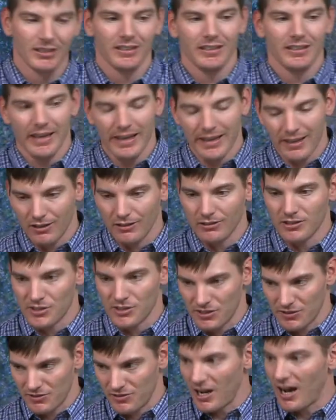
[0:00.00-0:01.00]
El is a
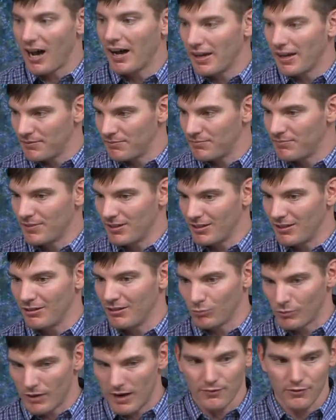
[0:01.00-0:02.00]
God
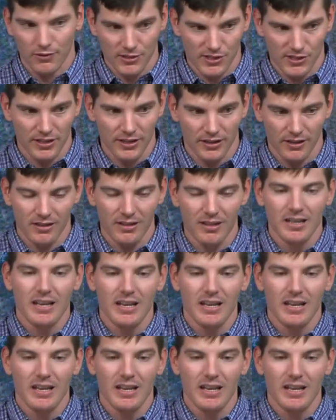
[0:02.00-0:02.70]
reference there.